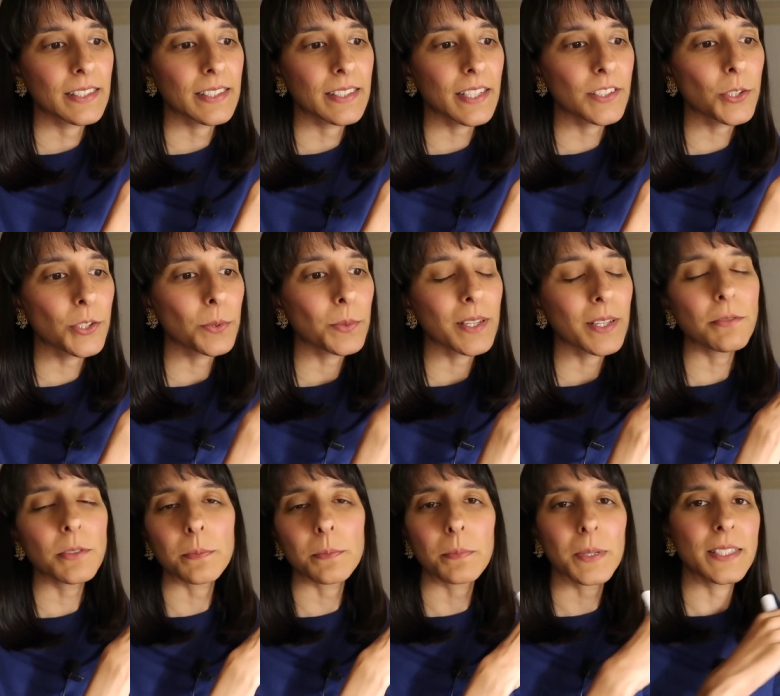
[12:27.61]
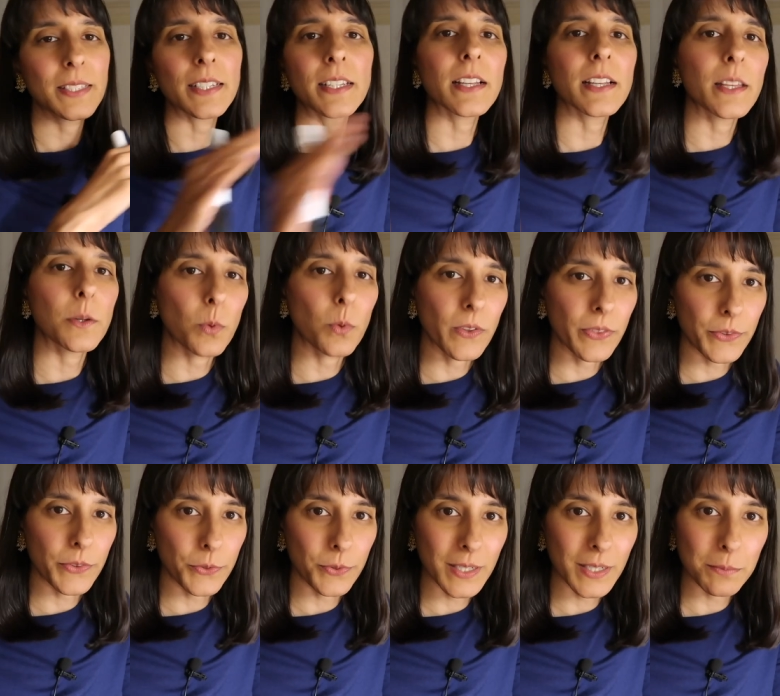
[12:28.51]
they don't ever particularly want
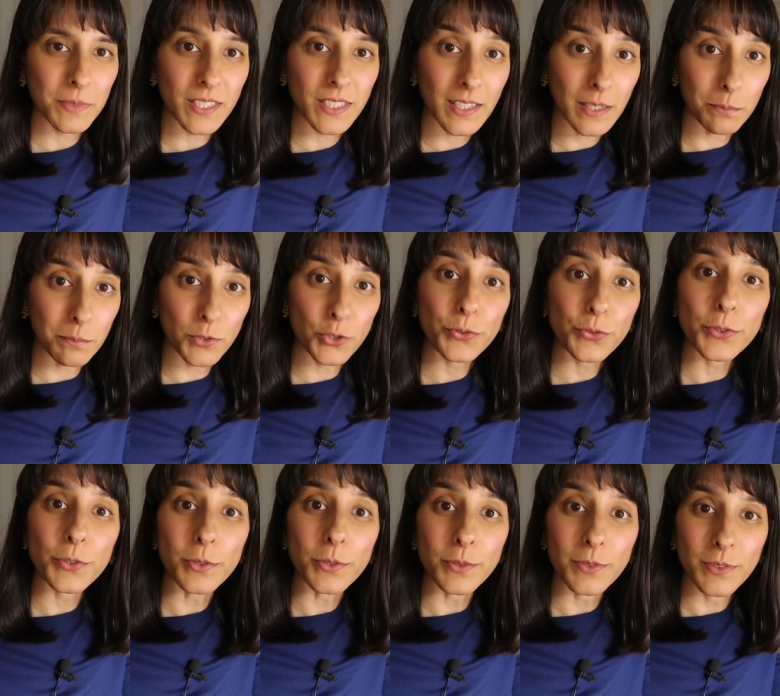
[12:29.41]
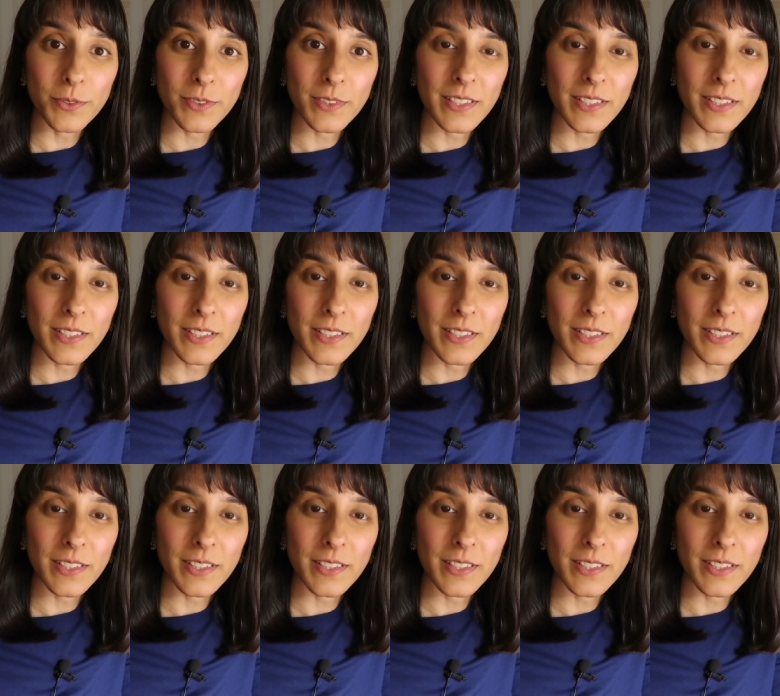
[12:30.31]
the dream to come true,